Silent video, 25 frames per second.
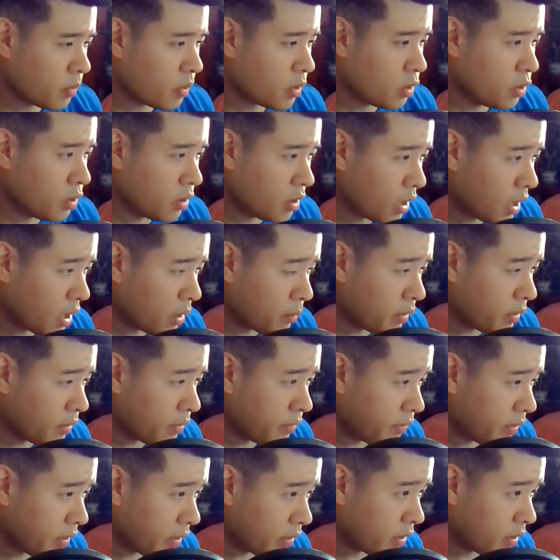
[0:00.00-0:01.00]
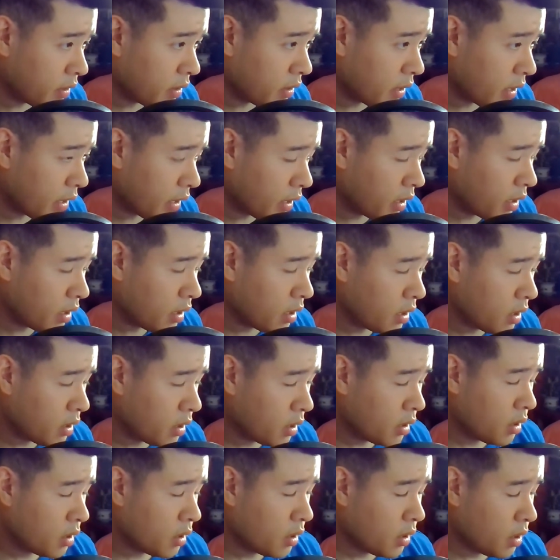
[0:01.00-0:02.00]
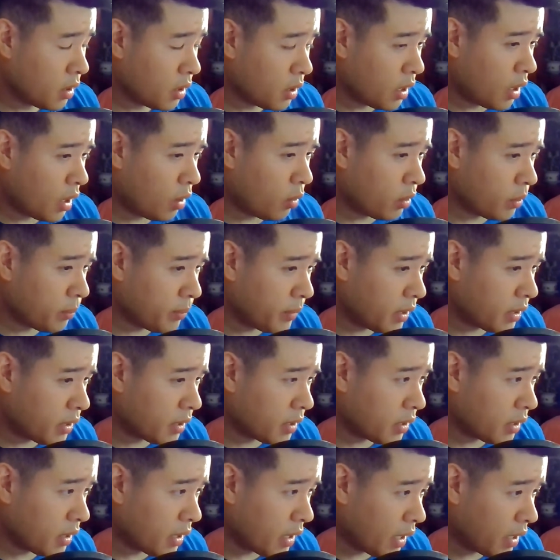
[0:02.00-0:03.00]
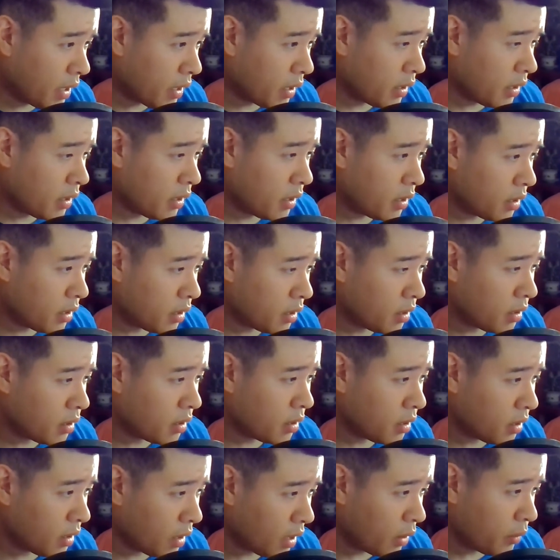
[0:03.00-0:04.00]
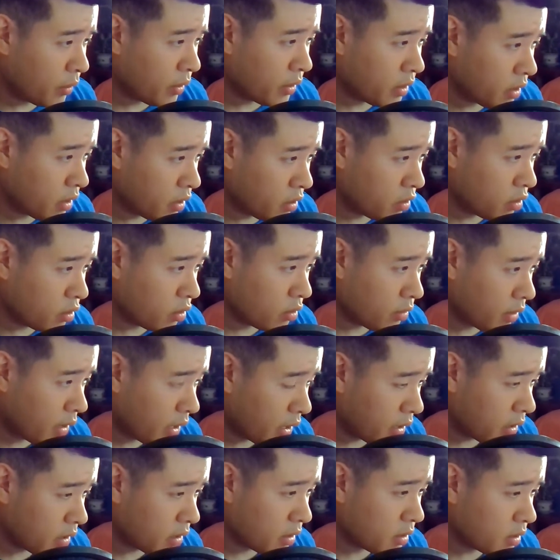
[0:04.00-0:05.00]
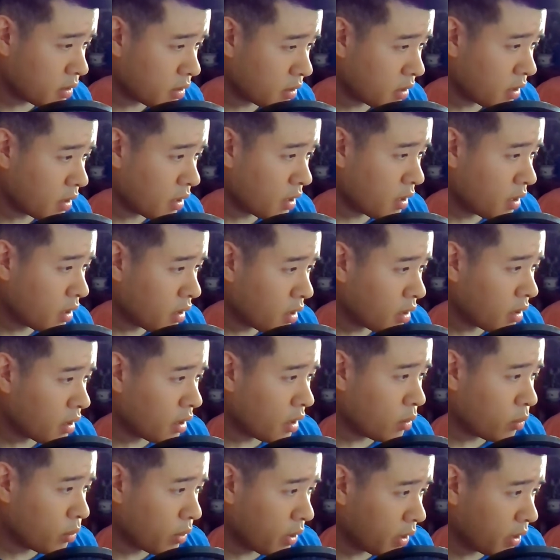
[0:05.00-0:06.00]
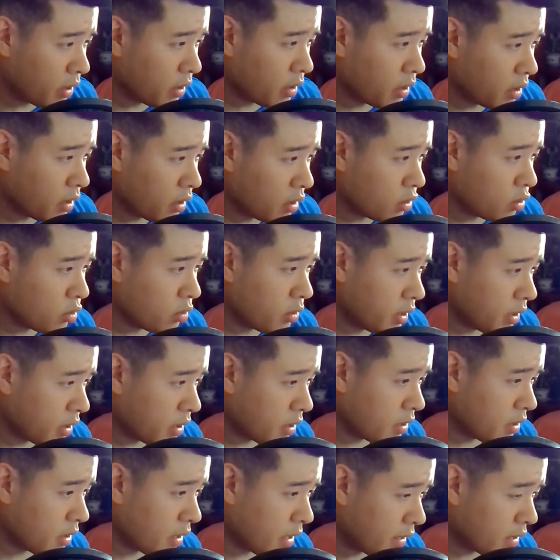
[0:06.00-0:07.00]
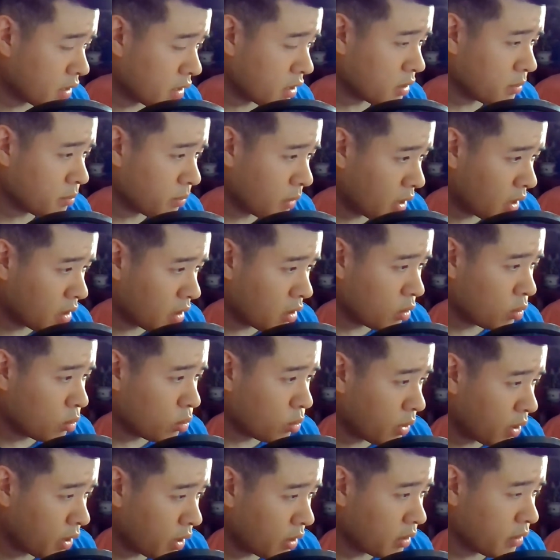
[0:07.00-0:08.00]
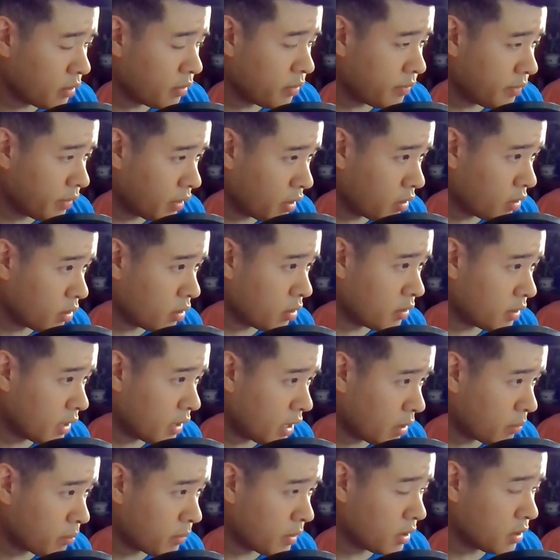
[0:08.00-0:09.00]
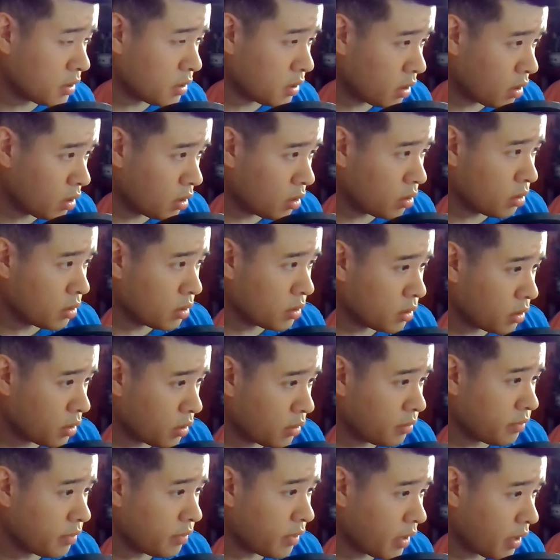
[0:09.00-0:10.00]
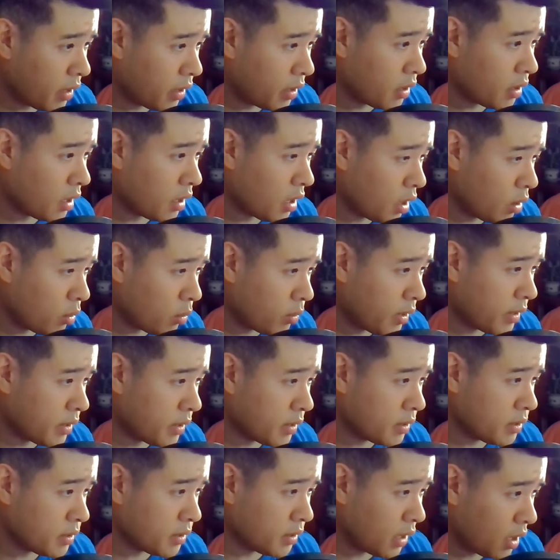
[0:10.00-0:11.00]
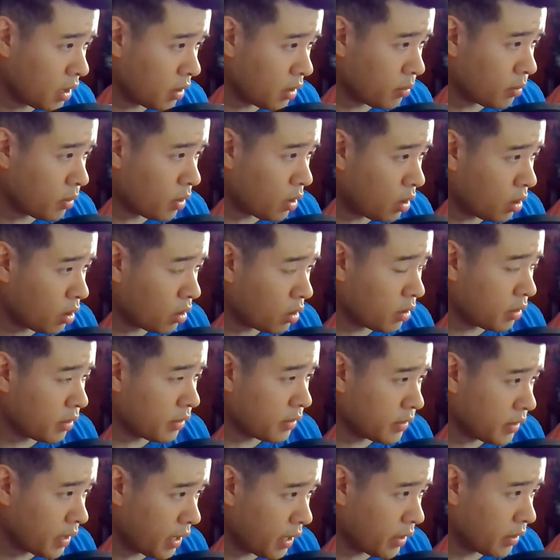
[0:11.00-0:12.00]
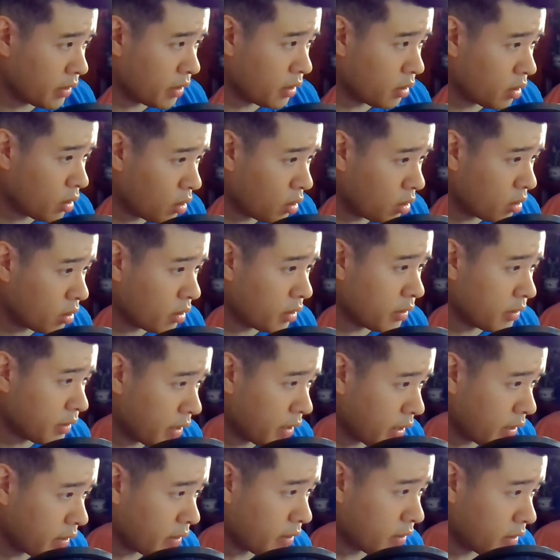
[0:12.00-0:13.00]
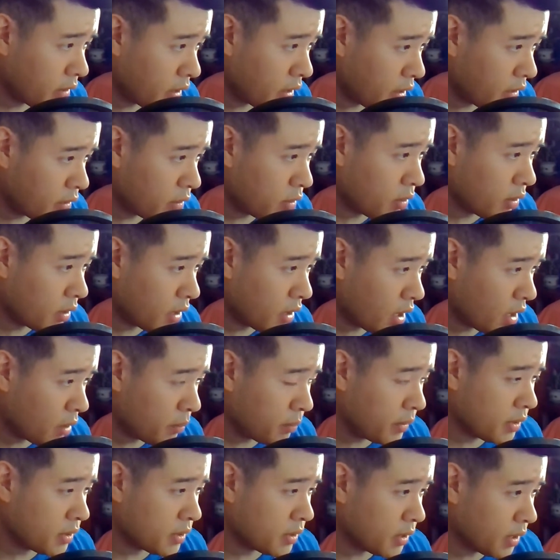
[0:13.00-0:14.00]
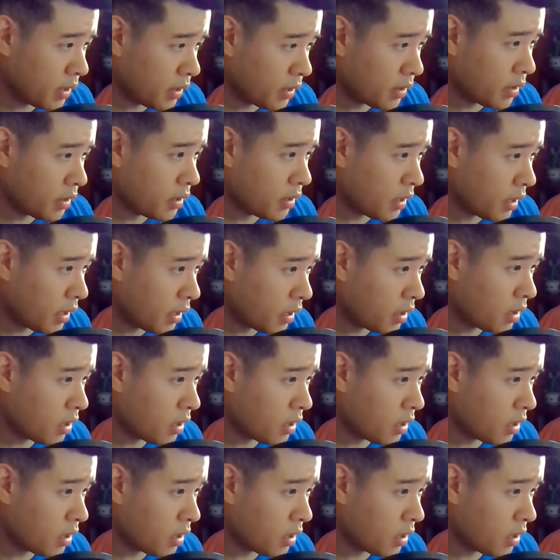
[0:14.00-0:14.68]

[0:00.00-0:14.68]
You got me feeling like. I wanna be that guy. I wanna kiss your eyes. I wanna drink that smile. Wanna feel like my soul's on fire. I wanna stay up all day and all night. Yeah, you got me singing like.